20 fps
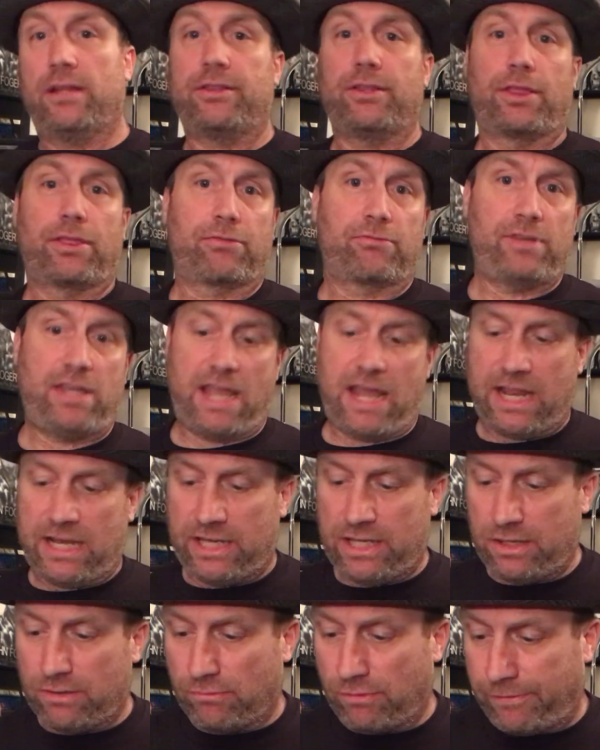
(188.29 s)
The
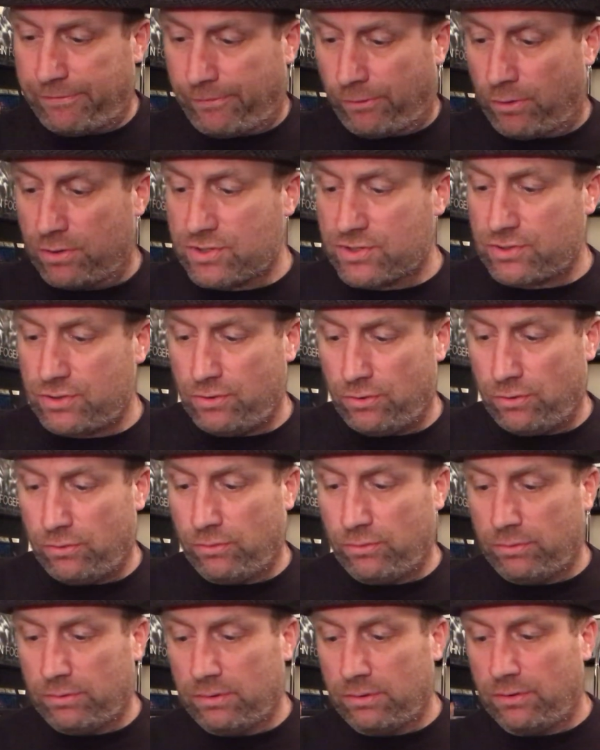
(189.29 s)
380 refers
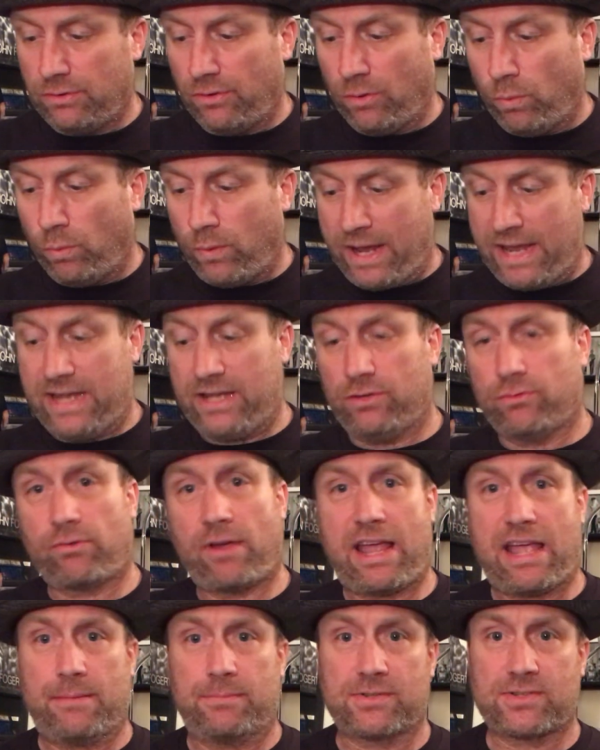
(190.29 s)
to the weight in
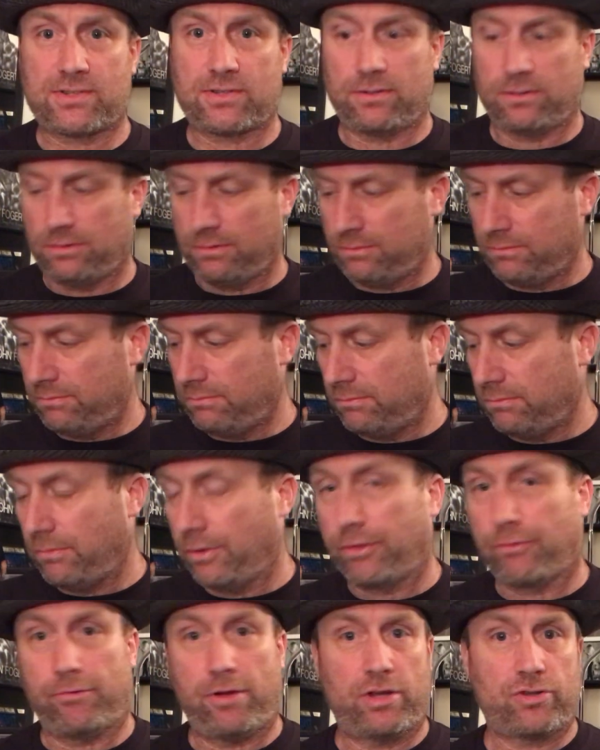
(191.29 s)
grams,
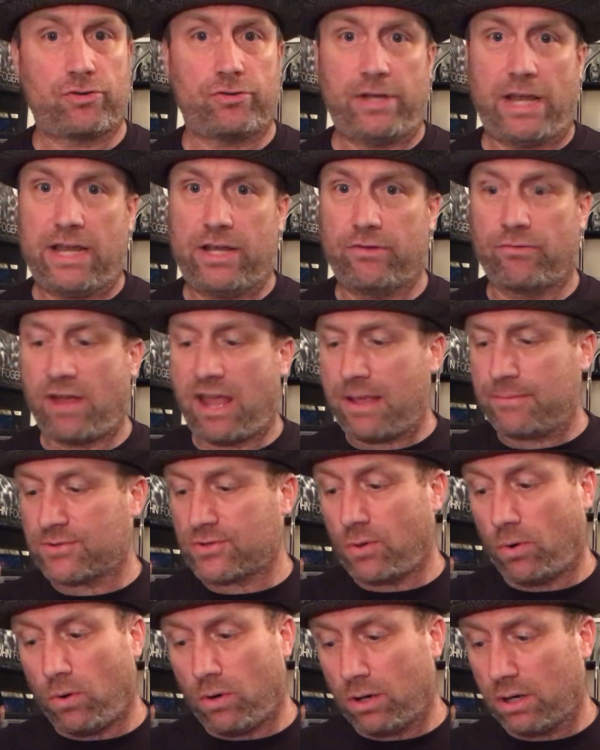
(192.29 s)
380
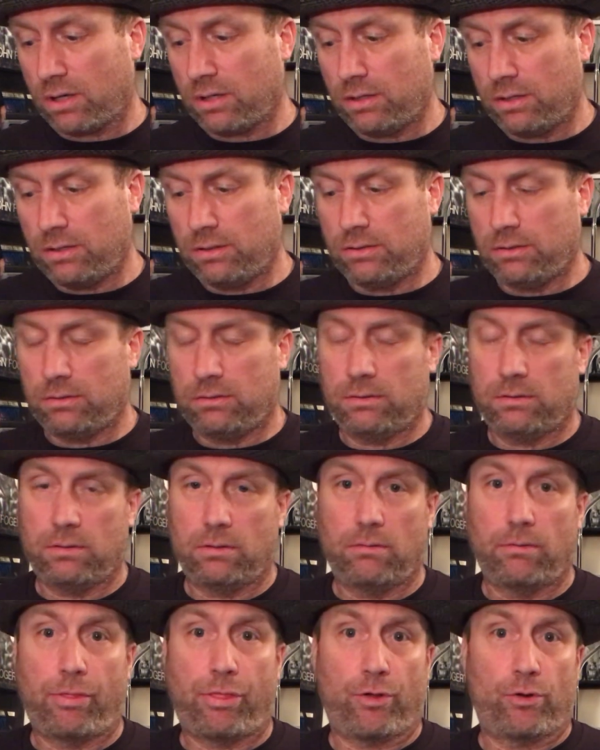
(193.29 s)
grams, or
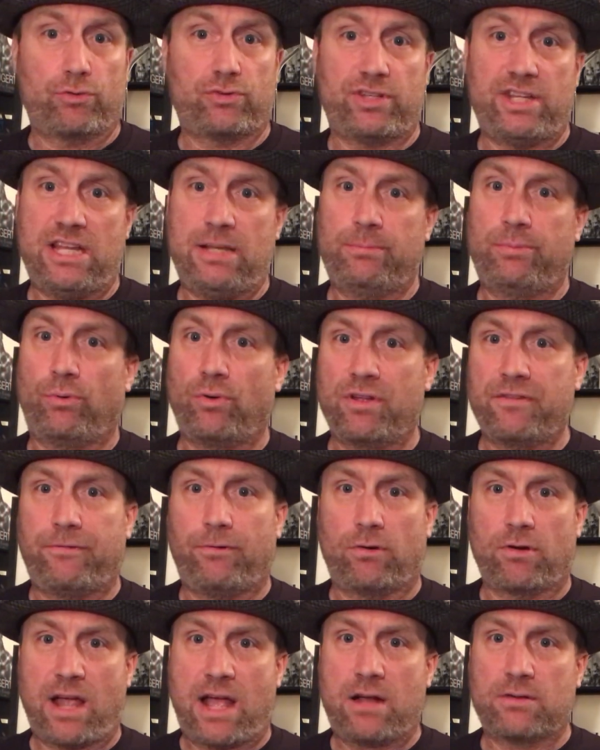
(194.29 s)

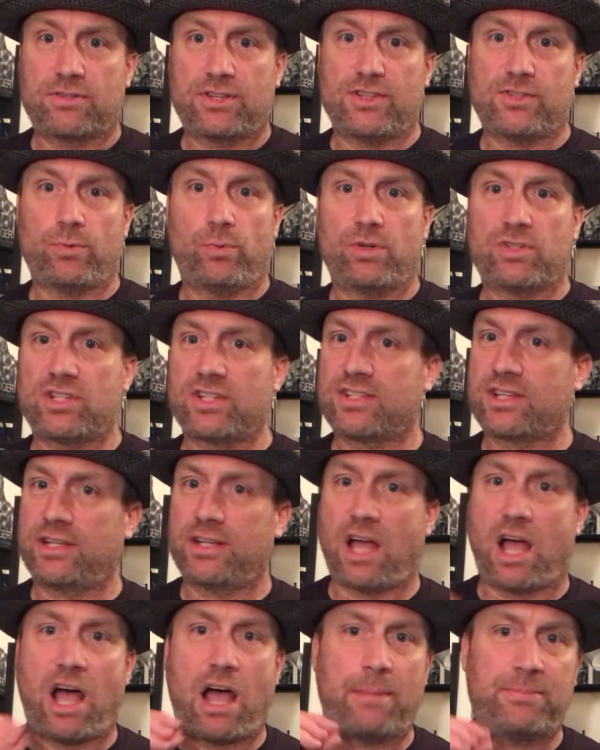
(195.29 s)
13.4 ounces, which is
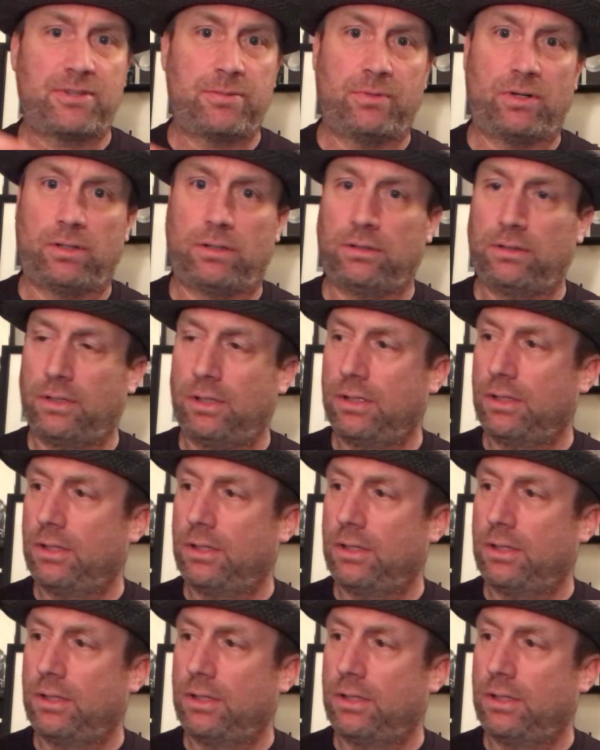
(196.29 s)
an optimal,